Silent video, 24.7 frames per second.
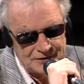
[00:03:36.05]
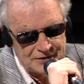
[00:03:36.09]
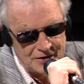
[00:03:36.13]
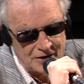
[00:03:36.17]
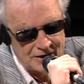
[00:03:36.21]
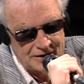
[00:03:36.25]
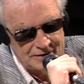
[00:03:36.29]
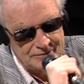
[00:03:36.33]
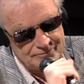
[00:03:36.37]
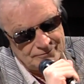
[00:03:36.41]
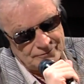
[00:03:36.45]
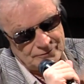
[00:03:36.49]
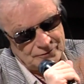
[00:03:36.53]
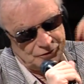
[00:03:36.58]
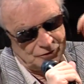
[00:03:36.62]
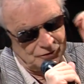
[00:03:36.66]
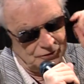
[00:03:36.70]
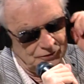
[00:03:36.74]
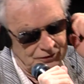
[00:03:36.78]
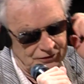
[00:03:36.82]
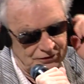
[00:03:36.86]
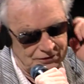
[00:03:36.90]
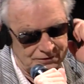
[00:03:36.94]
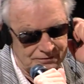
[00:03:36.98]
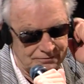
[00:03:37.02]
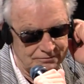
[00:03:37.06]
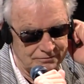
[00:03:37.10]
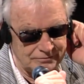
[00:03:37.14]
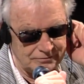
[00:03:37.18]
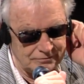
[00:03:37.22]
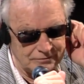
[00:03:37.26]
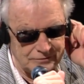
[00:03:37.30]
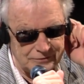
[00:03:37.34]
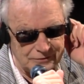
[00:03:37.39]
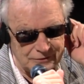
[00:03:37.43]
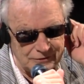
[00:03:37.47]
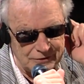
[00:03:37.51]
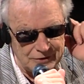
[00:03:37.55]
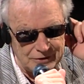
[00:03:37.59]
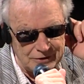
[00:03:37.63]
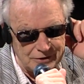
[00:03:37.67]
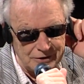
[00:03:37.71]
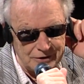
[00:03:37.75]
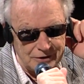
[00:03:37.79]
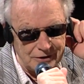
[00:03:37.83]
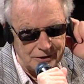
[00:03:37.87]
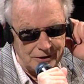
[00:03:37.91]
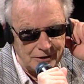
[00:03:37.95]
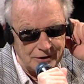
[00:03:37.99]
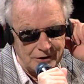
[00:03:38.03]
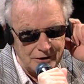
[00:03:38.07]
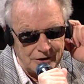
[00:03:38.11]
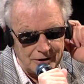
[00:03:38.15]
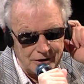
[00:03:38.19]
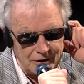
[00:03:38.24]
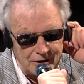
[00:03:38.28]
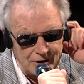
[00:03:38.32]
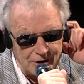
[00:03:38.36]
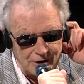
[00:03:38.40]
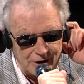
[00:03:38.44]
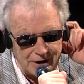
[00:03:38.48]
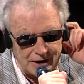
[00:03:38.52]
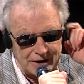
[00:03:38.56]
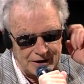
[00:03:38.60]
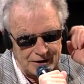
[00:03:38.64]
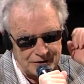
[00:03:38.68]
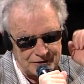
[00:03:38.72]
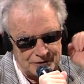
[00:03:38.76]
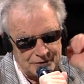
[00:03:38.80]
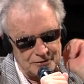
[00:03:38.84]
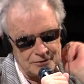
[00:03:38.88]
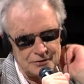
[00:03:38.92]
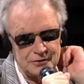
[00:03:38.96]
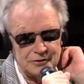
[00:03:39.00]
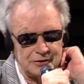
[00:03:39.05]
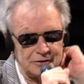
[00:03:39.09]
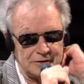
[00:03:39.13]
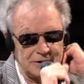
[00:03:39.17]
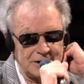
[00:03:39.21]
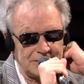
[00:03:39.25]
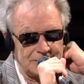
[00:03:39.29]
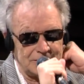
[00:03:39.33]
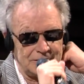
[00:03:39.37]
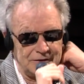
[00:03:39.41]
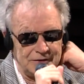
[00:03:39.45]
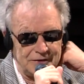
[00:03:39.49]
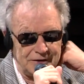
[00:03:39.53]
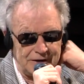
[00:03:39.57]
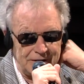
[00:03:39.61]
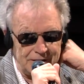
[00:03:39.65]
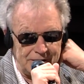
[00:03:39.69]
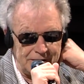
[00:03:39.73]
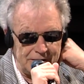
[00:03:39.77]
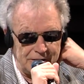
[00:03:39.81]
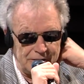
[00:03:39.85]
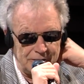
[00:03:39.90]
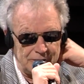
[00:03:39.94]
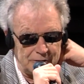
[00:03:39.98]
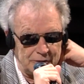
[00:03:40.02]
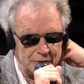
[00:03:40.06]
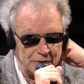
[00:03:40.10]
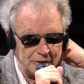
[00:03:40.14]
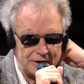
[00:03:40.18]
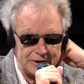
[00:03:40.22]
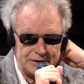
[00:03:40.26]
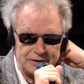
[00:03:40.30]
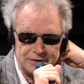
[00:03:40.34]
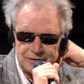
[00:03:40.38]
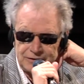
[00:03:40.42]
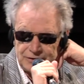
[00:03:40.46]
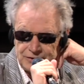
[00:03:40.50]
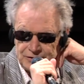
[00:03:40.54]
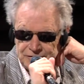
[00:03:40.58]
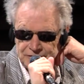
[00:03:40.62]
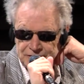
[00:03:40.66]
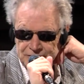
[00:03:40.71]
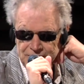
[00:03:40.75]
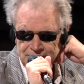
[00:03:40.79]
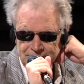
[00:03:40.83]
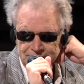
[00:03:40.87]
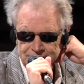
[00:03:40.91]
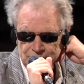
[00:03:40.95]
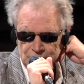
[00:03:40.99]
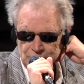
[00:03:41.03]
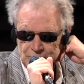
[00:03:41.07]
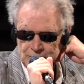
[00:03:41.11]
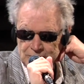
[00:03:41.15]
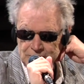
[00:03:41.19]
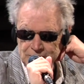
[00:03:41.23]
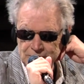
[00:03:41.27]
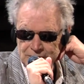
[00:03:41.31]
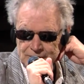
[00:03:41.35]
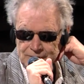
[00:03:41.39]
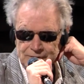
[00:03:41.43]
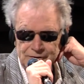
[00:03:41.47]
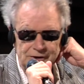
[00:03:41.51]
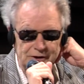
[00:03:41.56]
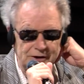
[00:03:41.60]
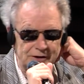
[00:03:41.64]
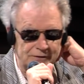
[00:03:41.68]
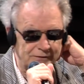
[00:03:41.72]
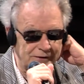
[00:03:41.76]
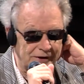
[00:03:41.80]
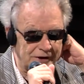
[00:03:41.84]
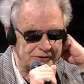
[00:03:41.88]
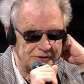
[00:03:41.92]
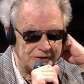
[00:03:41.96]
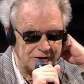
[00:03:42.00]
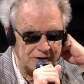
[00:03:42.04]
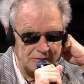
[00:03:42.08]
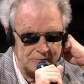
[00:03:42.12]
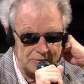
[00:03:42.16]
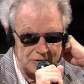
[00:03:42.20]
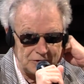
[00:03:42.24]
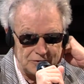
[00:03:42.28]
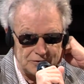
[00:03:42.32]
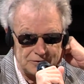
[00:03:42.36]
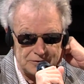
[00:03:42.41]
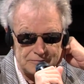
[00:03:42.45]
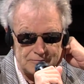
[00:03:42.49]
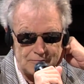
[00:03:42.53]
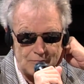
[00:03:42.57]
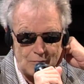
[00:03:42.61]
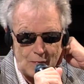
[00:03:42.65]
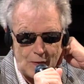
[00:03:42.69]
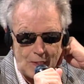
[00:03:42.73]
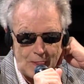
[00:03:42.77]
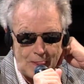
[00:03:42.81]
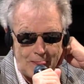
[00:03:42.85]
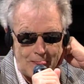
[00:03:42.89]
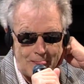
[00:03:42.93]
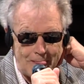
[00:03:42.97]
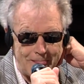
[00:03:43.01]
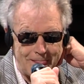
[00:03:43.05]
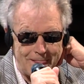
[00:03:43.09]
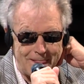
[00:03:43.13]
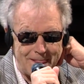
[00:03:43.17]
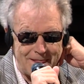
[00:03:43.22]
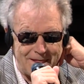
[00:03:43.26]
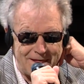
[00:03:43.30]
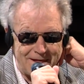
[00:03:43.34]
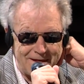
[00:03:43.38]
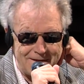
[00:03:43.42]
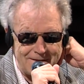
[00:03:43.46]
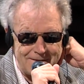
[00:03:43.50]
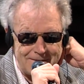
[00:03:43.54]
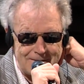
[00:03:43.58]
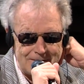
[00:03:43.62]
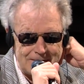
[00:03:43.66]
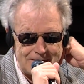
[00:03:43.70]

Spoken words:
Eisenstein, who's, I guess you'd have to say, the other great discoverer of the affection image.